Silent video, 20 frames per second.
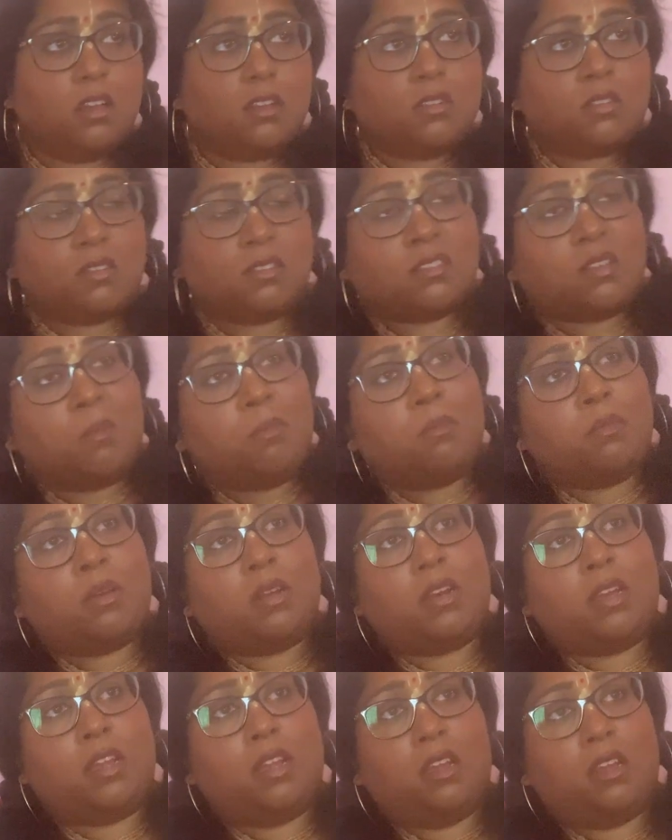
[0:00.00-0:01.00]

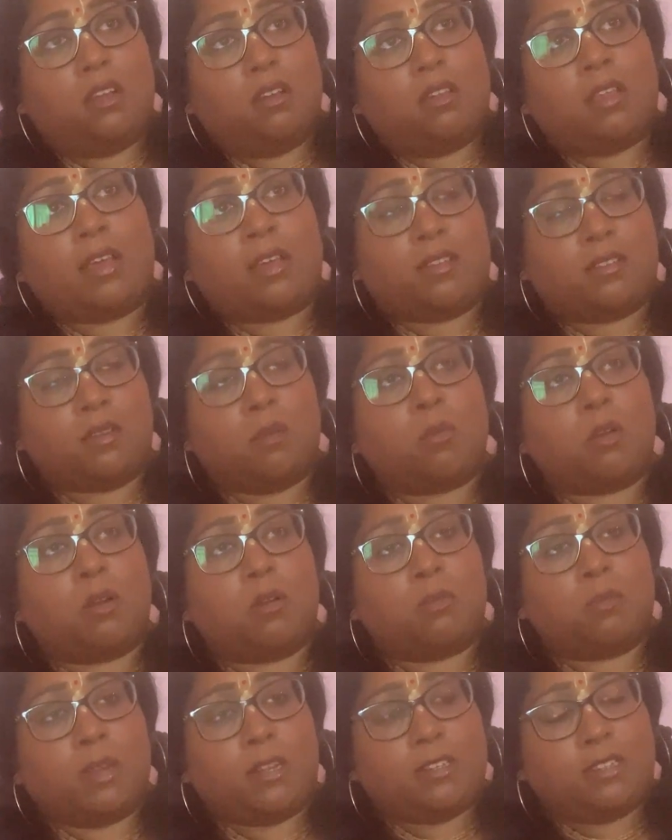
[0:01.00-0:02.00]
somebody like someone
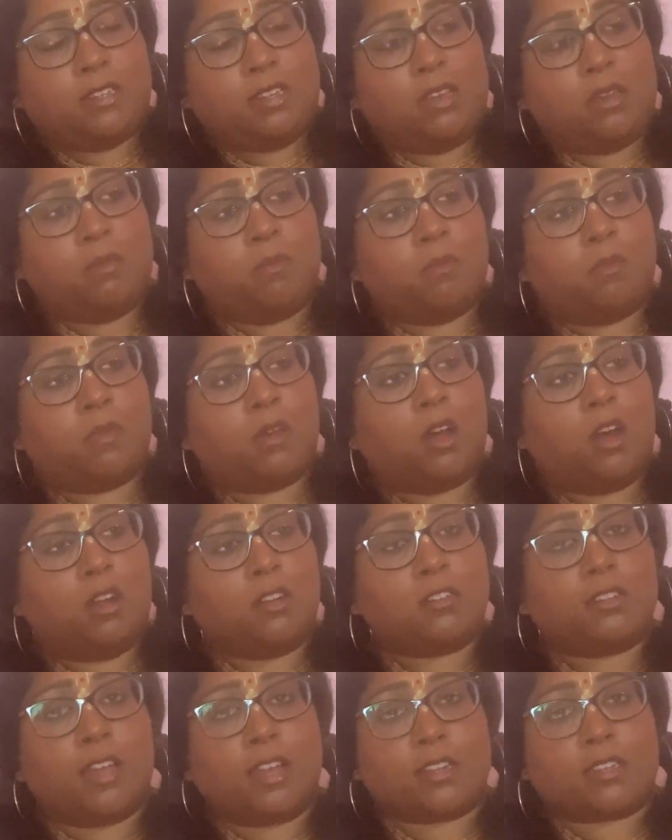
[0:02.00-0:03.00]
on my team
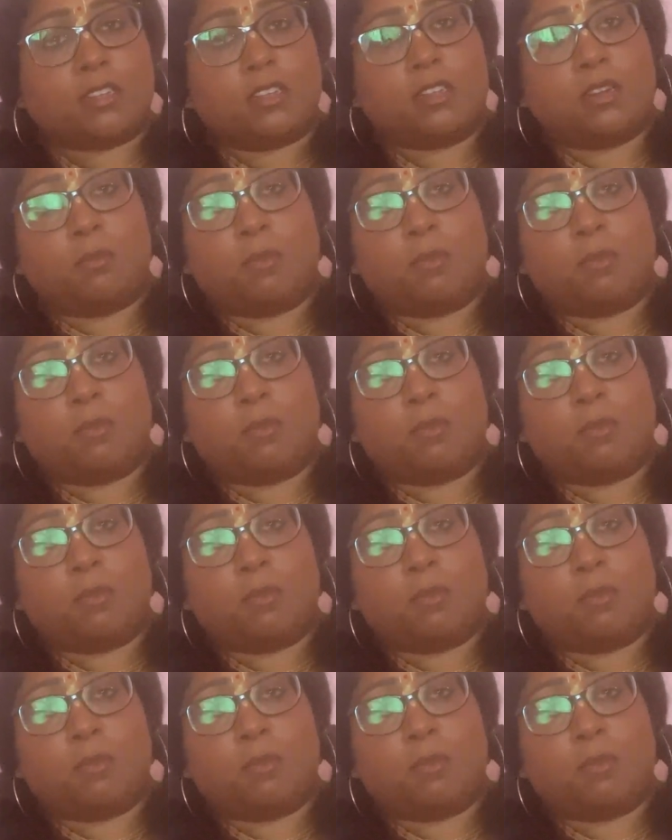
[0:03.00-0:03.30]
contacted